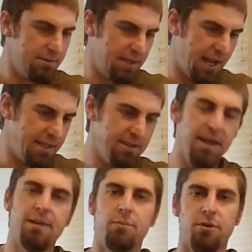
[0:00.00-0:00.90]
Danny, the
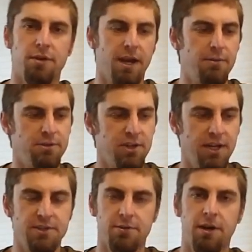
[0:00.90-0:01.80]
head brewer guy, will
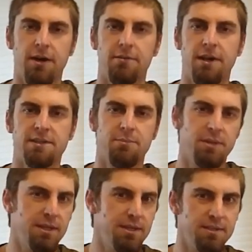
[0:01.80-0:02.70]
change around
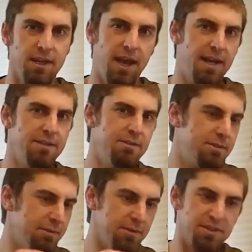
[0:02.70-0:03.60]
recipes, add
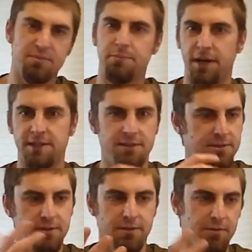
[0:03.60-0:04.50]
different spices
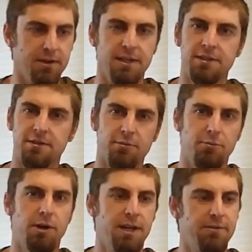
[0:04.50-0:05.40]
or ingredients or
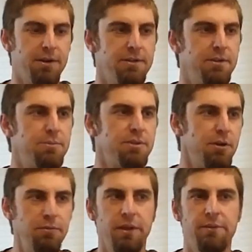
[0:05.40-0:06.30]
whatever into them. So
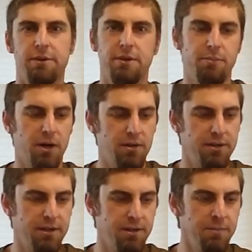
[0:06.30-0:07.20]
hopefully I have a good bottle
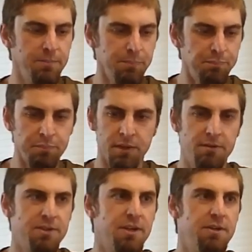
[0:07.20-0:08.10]
here.
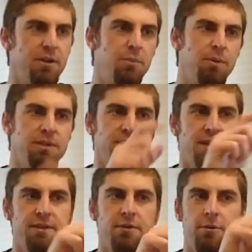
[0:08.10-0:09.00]
Let's get it open. It's
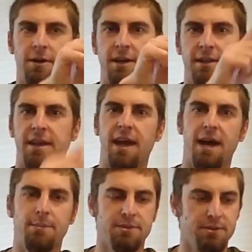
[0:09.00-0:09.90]
got the cork and the
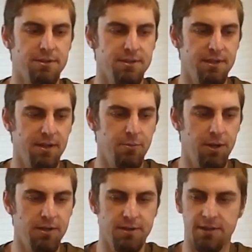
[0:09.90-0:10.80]
cap, so it's going to take a
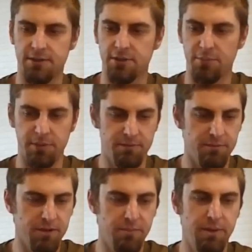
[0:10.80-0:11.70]
while to get this open, and we'll
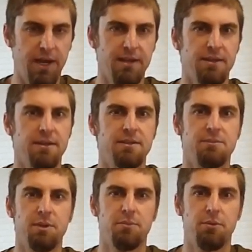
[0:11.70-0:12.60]
come back and get this
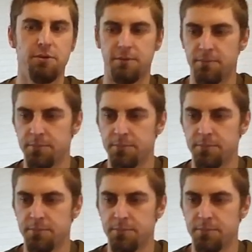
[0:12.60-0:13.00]
beer poured.